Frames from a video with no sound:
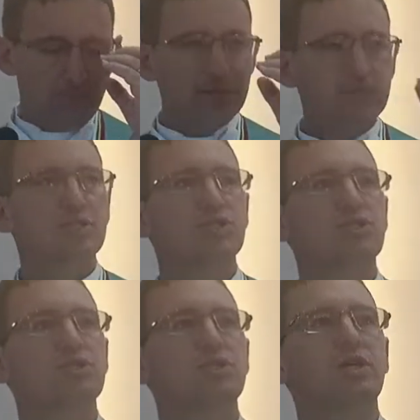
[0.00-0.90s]
But it,
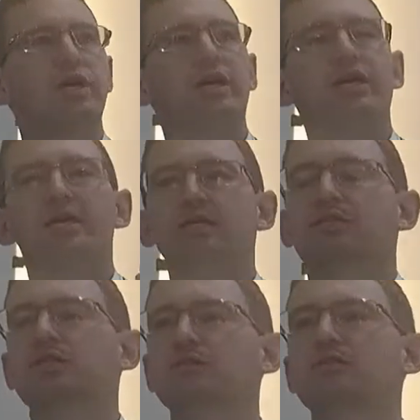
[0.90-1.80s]
he,
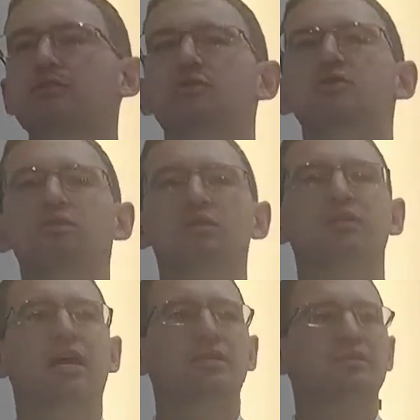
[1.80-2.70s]
Jesus is using
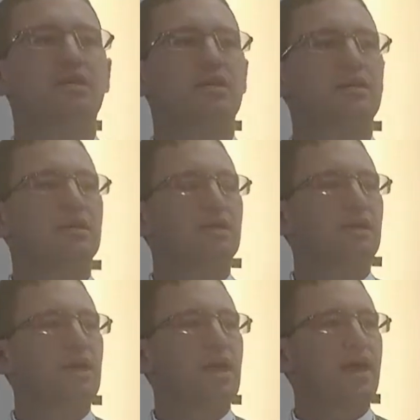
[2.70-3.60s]
it as a,
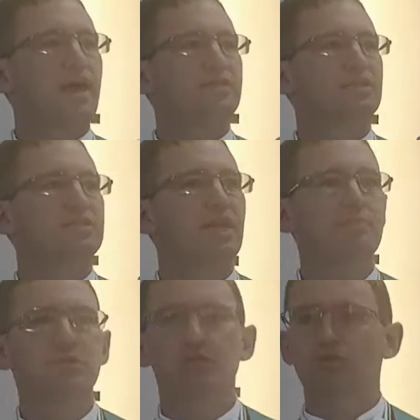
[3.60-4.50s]
as a
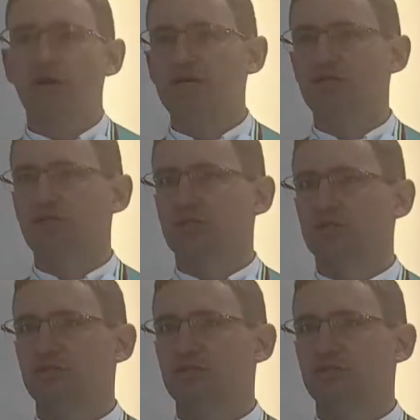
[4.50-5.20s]
demonstration.